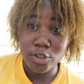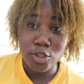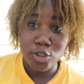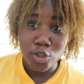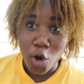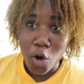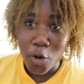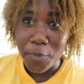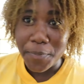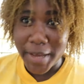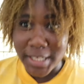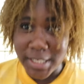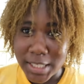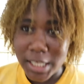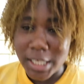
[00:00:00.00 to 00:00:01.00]
So
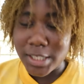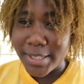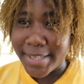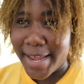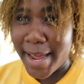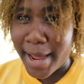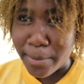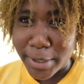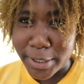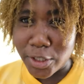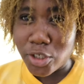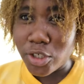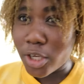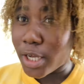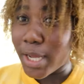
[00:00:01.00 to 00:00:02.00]
basically today I'm going to
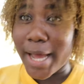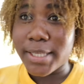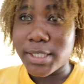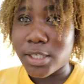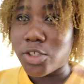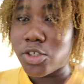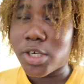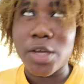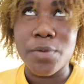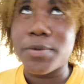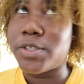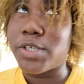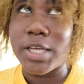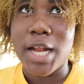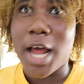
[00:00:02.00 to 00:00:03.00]
show you guys this drink we
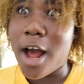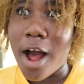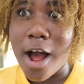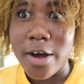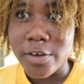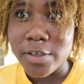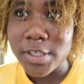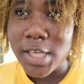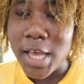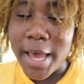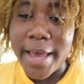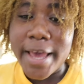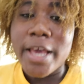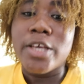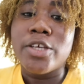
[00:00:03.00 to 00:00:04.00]
do in our house.
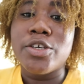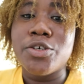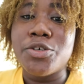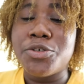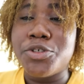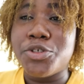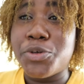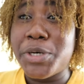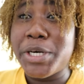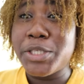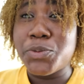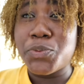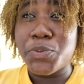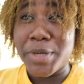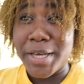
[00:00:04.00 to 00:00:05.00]
You do
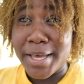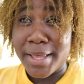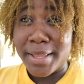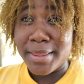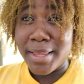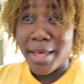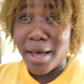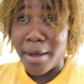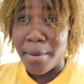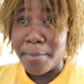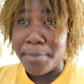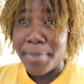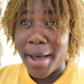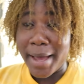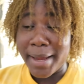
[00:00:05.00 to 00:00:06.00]
it with
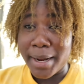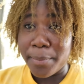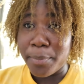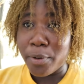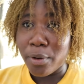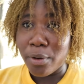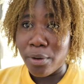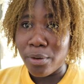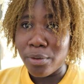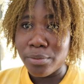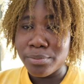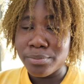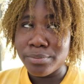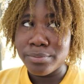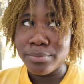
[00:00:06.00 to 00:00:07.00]
pineapple
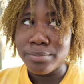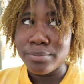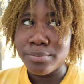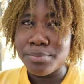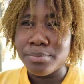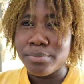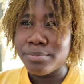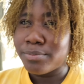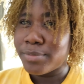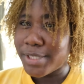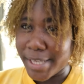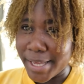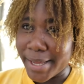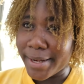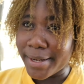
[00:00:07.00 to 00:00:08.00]

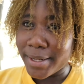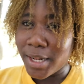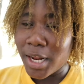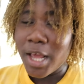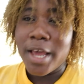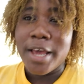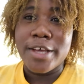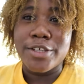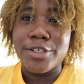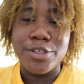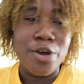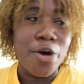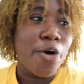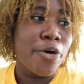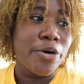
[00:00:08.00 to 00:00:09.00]
skin.
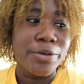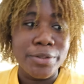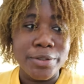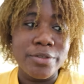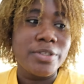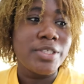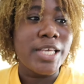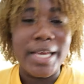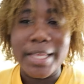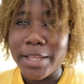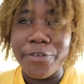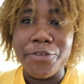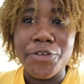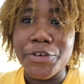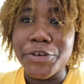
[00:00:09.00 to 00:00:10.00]
So you take
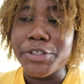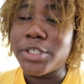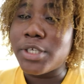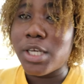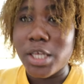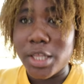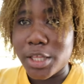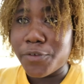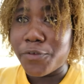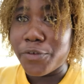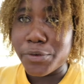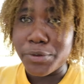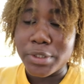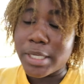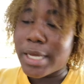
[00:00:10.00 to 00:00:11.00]
the fruit, you eat the
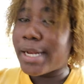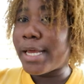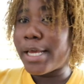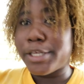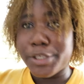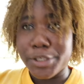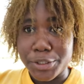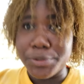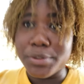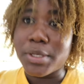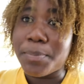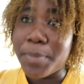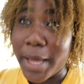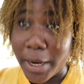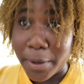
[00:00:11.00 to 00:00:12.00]
fruit, and then you use
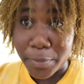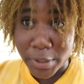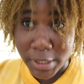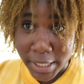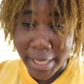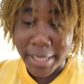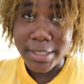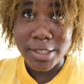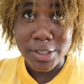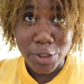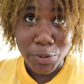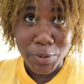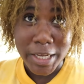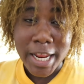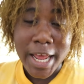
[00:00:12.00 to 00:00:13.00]
the pineapple skin to
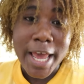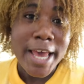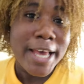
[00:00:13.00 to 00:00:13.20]
do it.